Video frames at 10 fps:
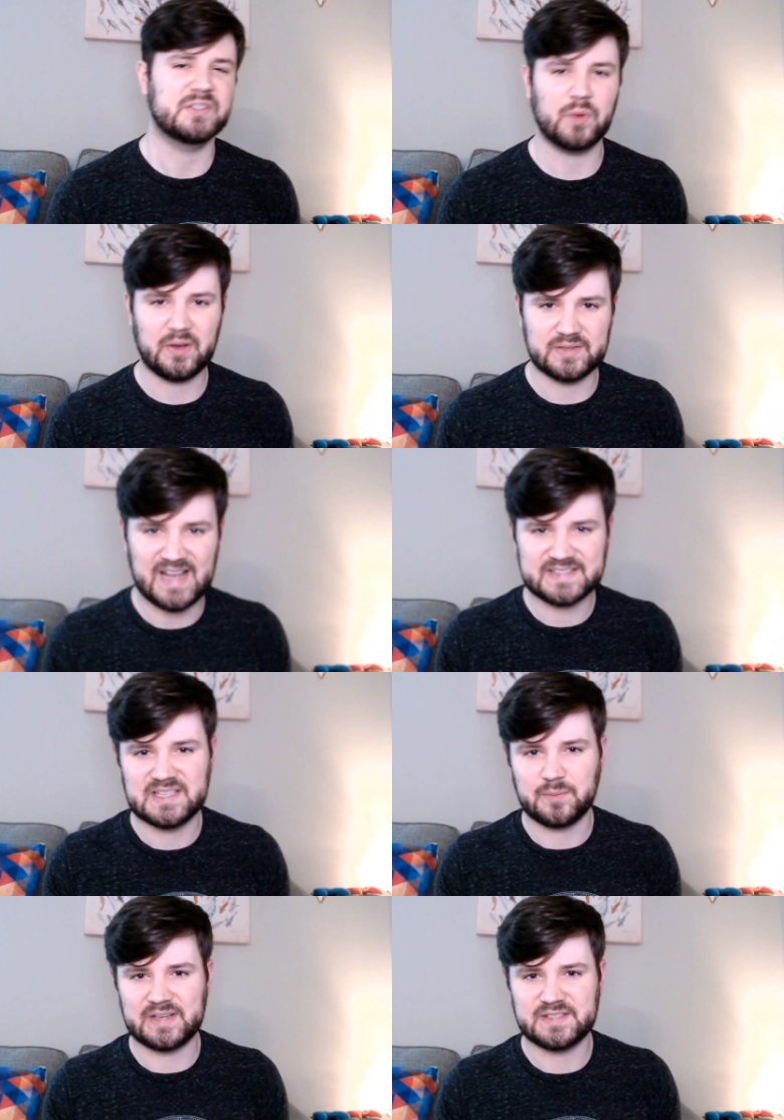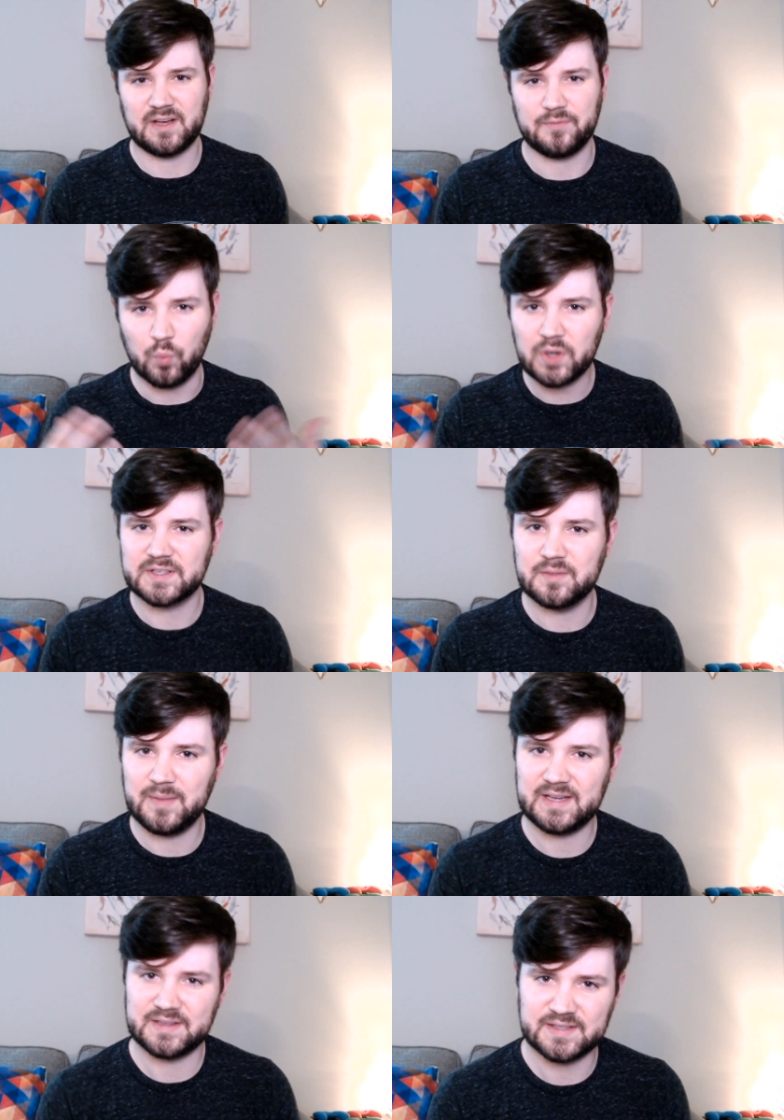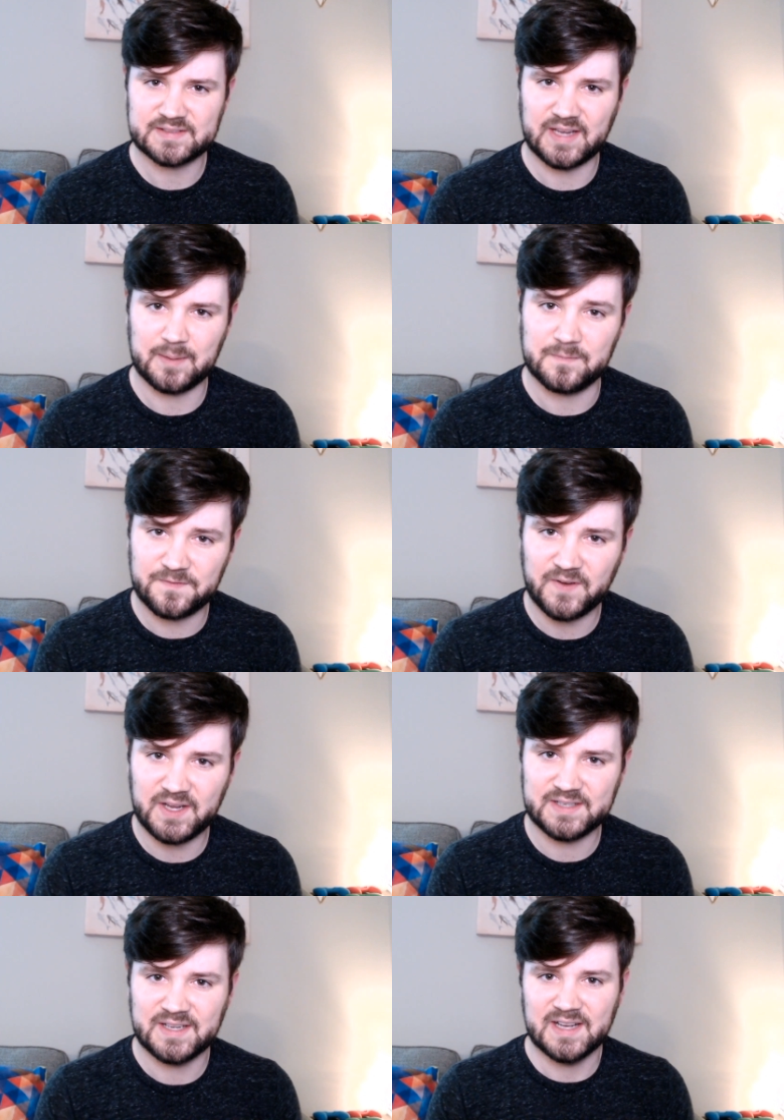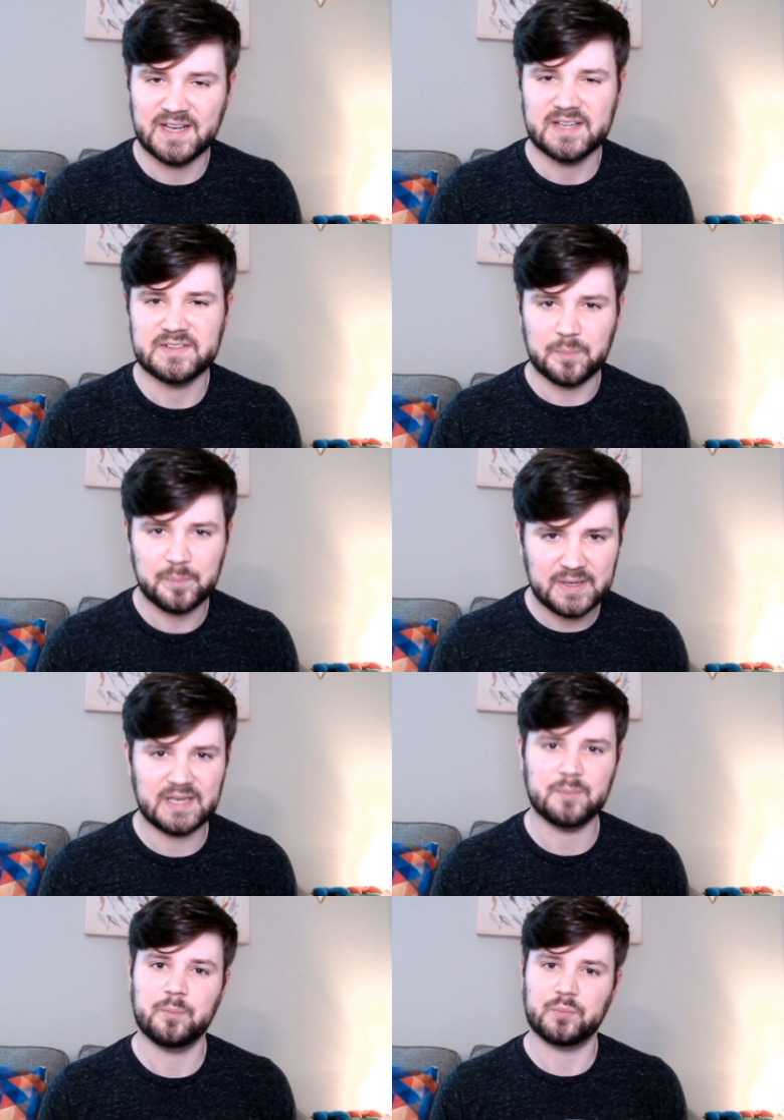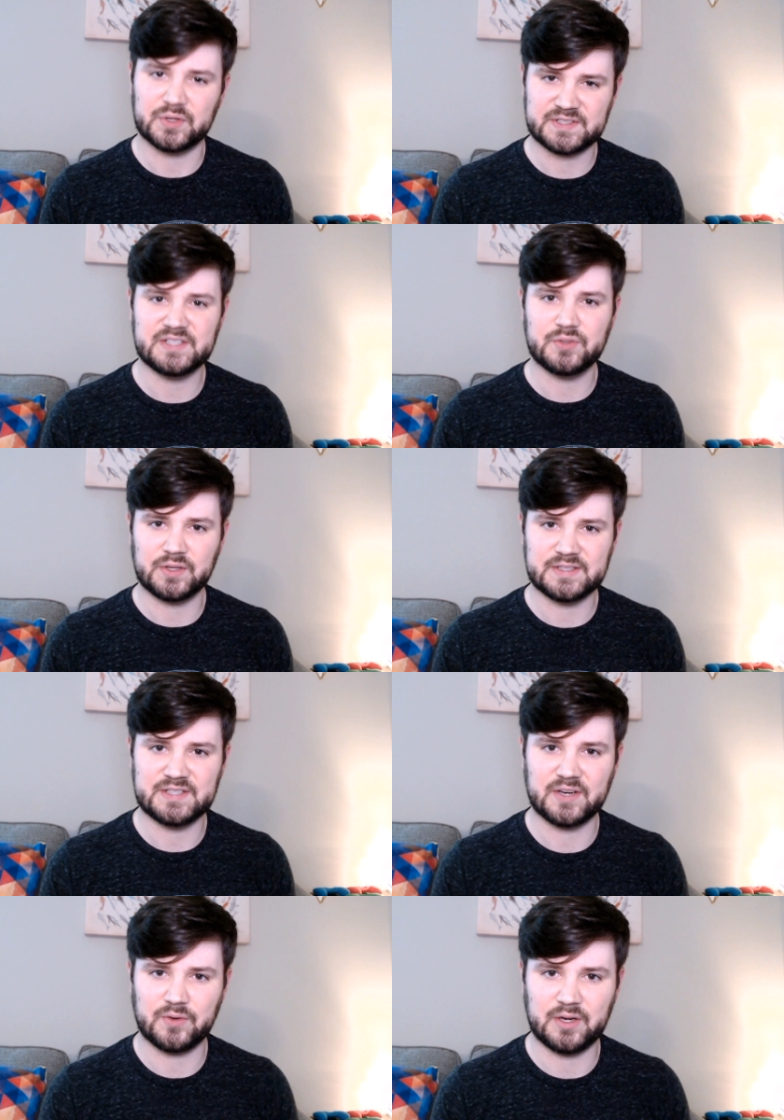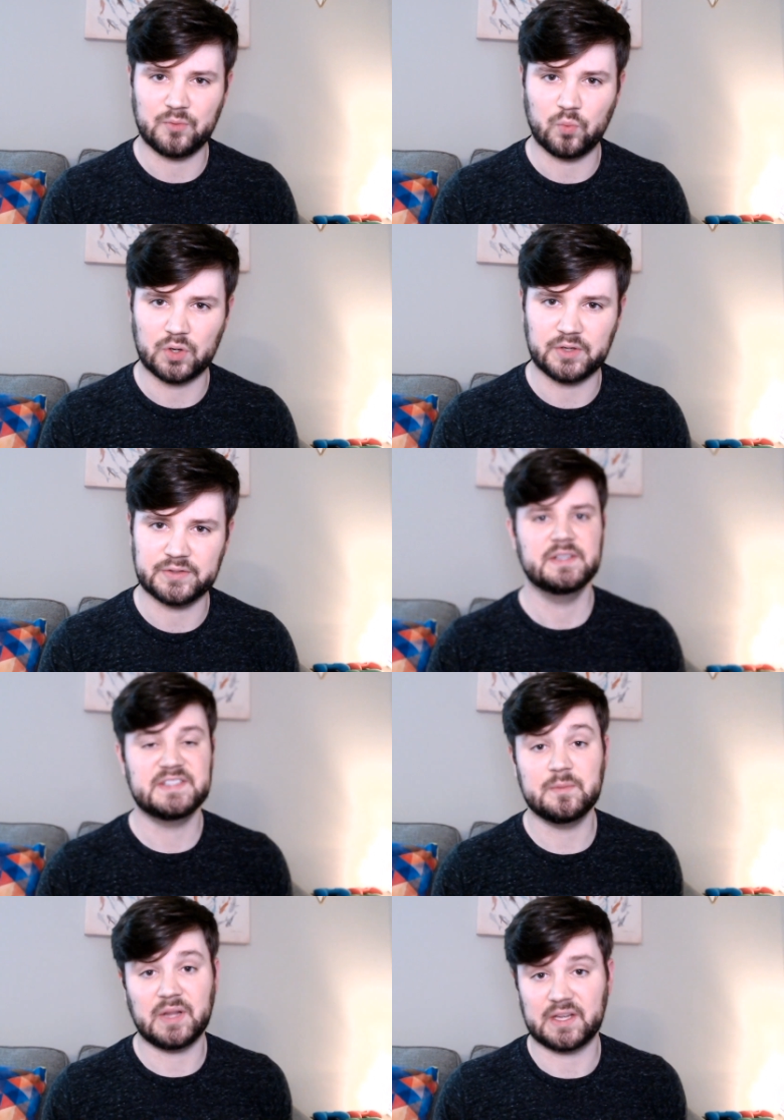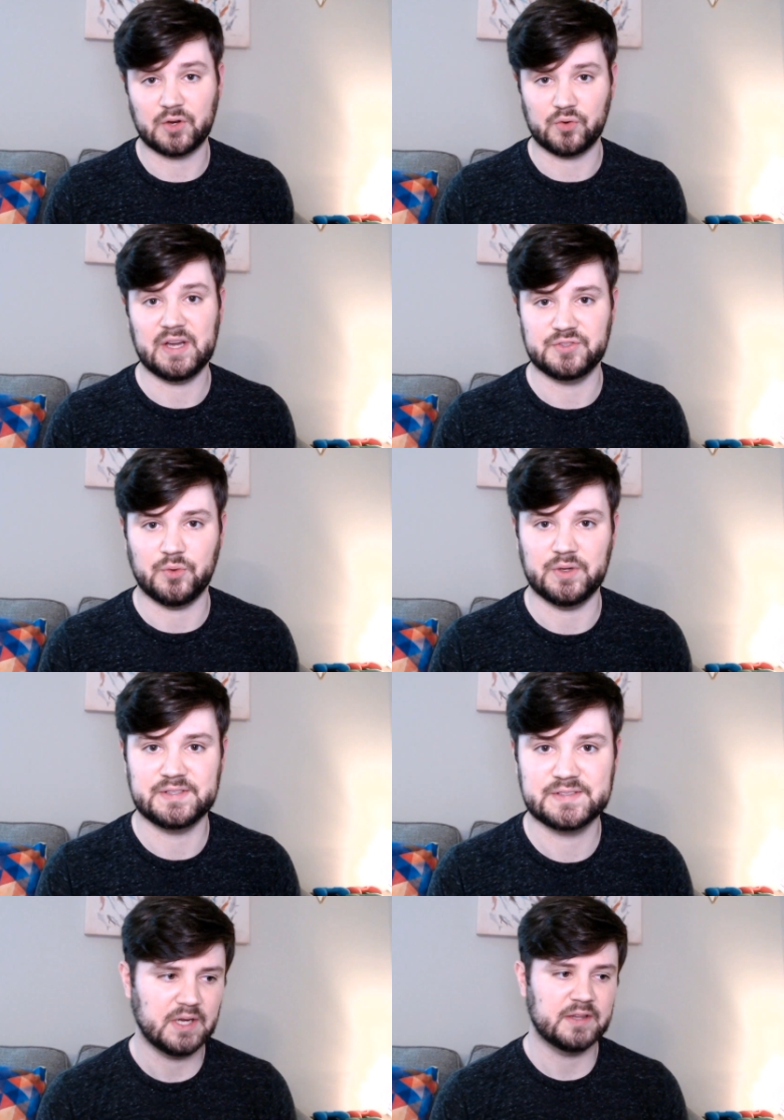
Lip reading: So when I was asking myself what could make this game fun, to me, procedurally generated worlds seemed like a great choice.